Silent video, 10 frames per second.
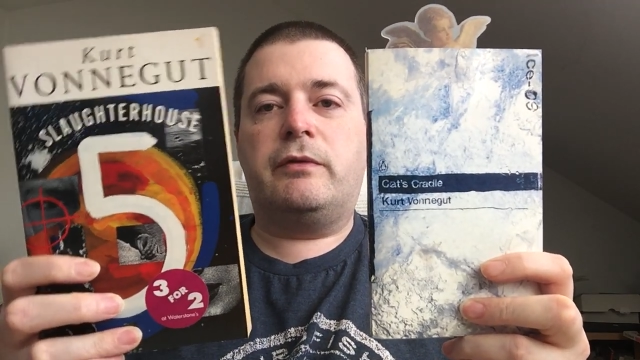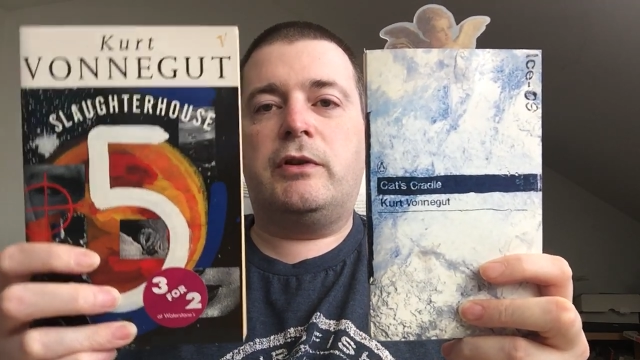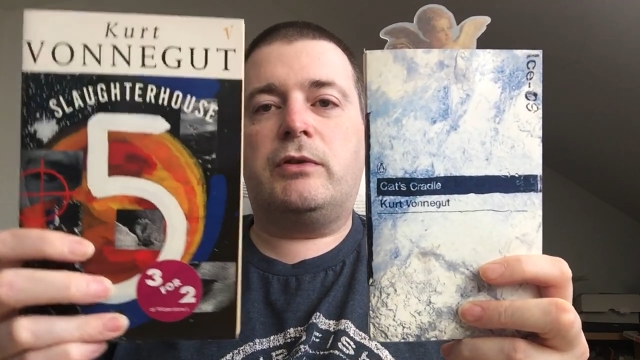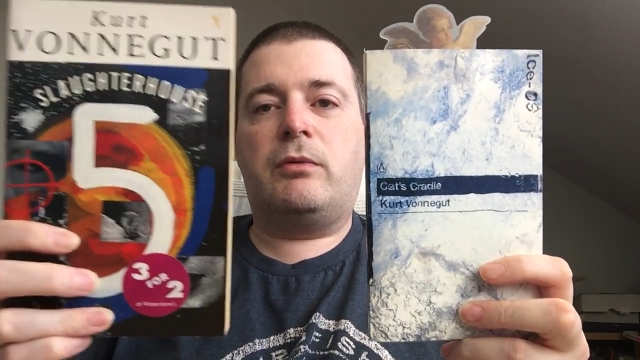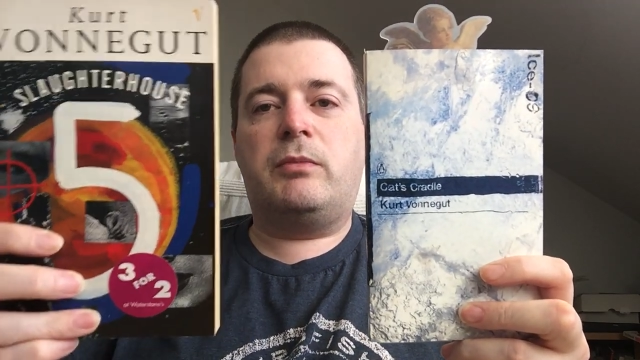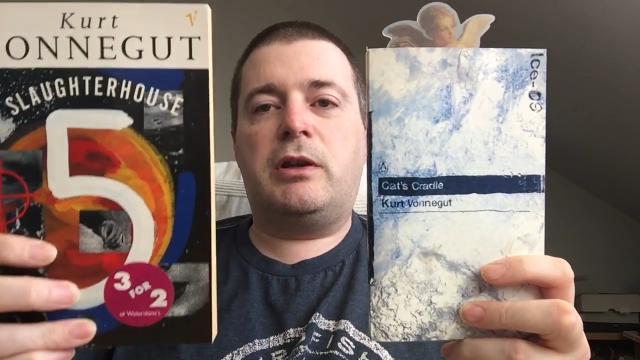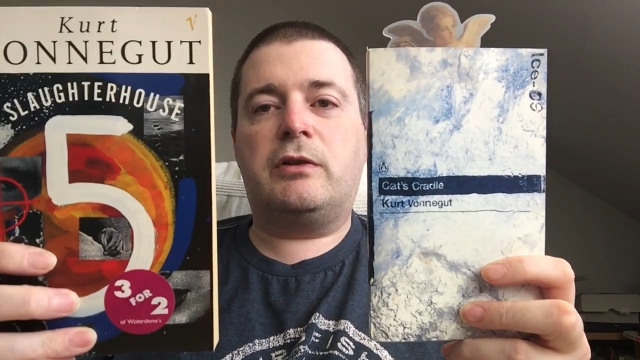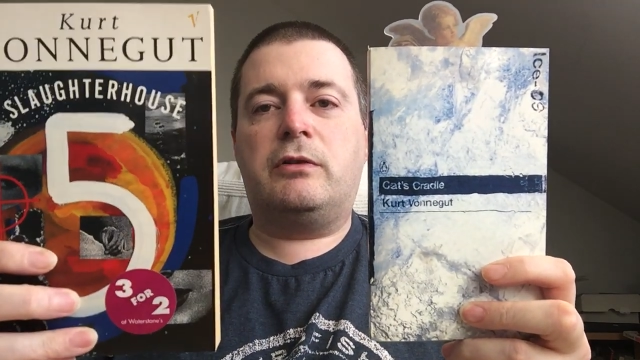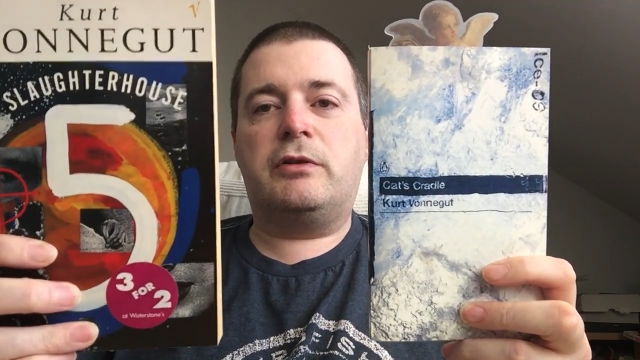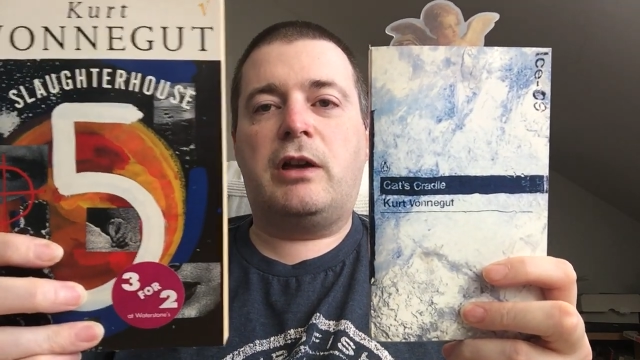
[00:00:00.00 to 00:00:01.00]
The first one being
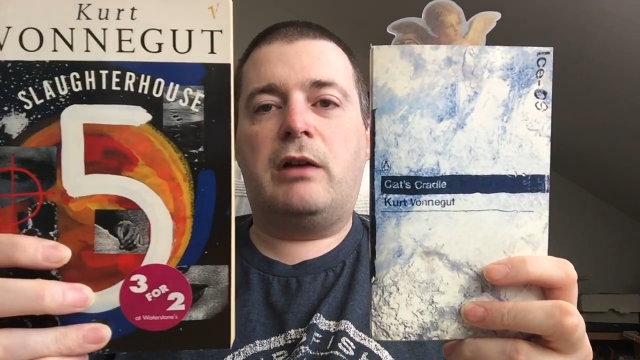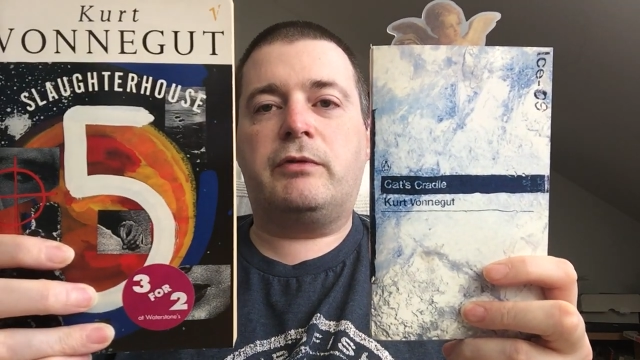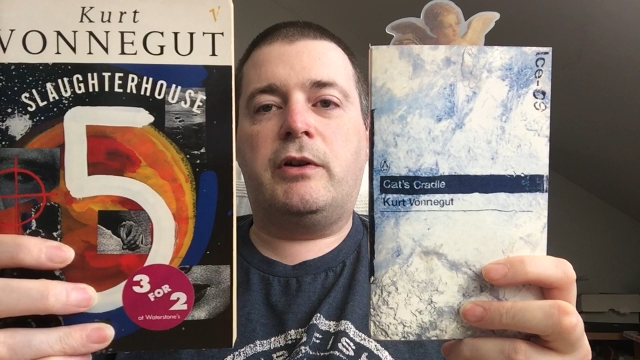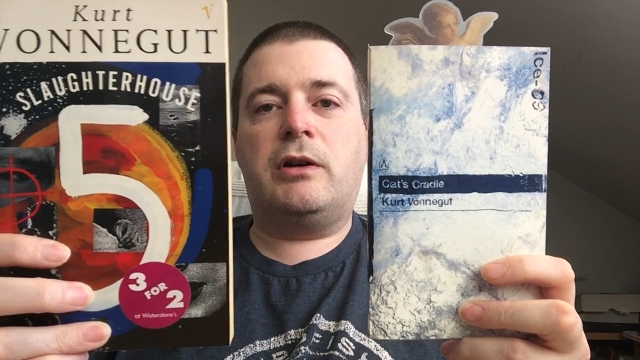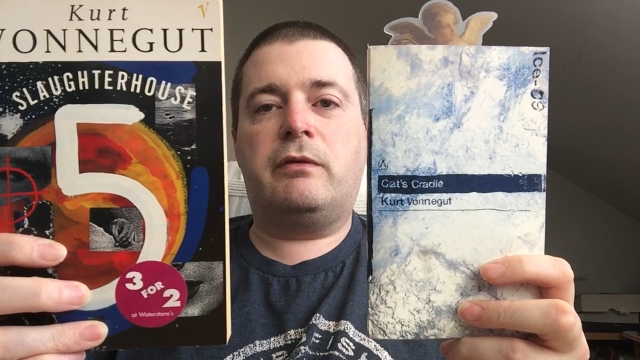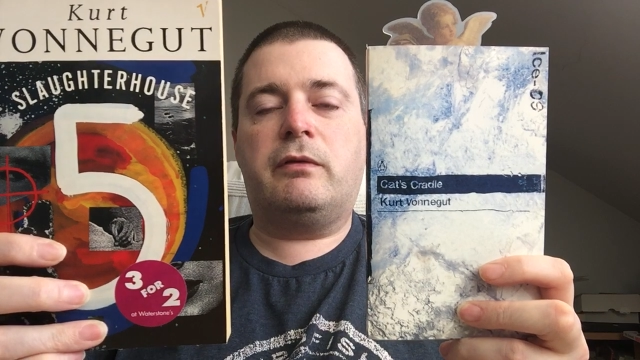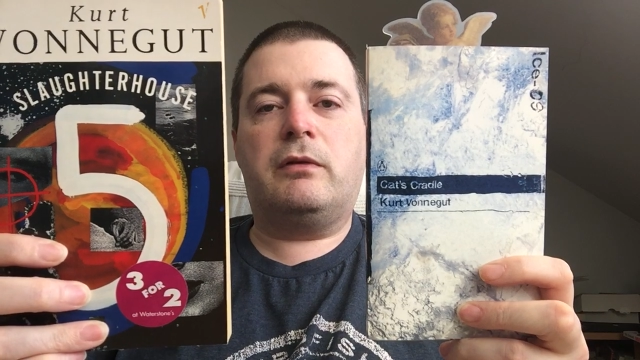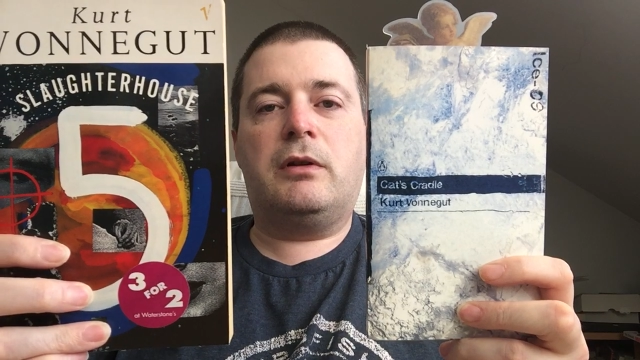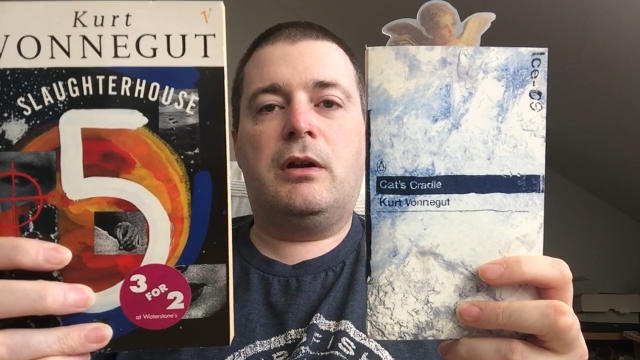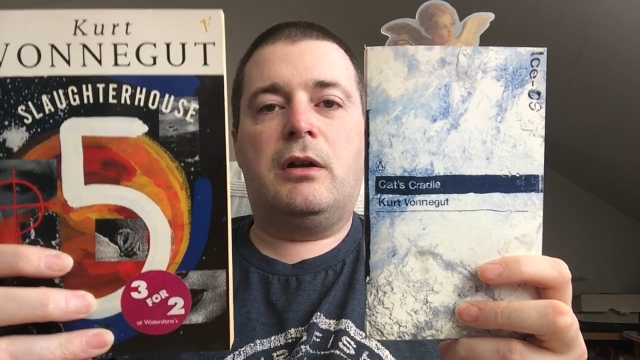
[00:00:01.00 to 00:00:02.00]
Slaughterhouse-5
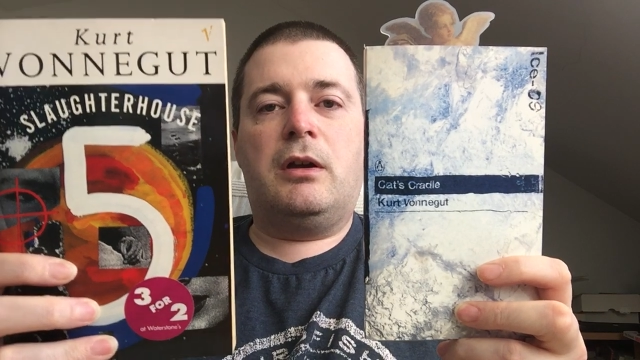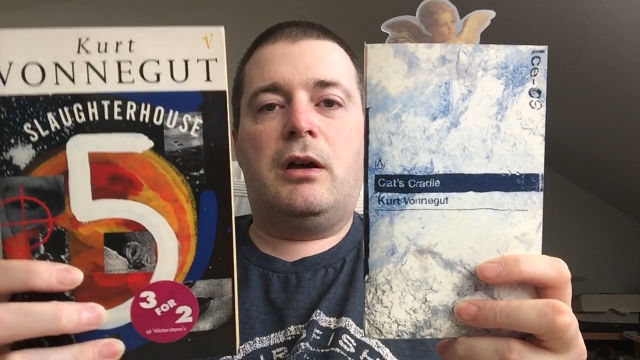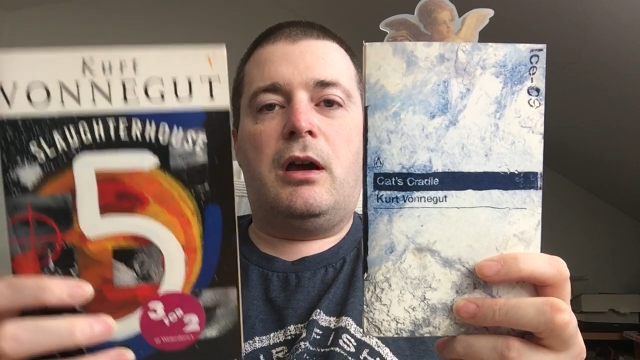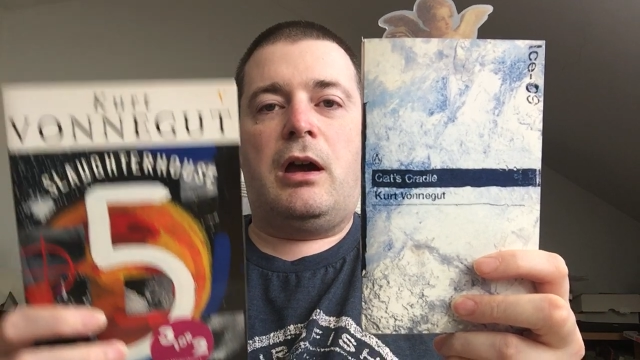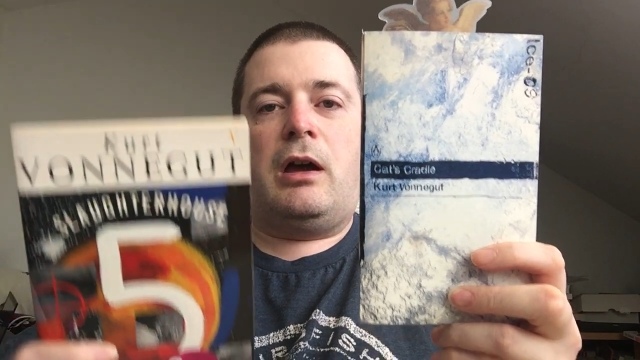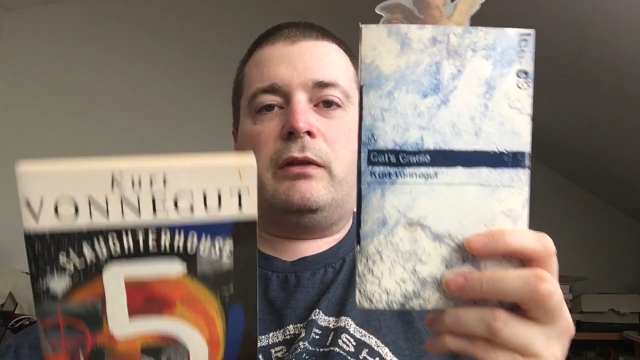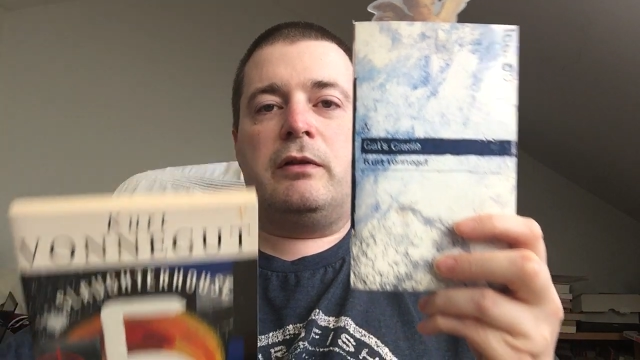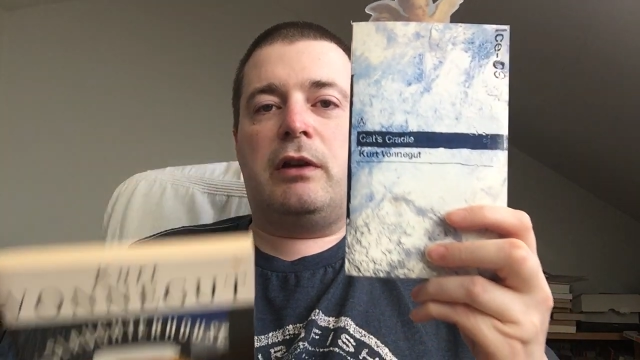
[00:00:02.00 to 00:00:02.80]
and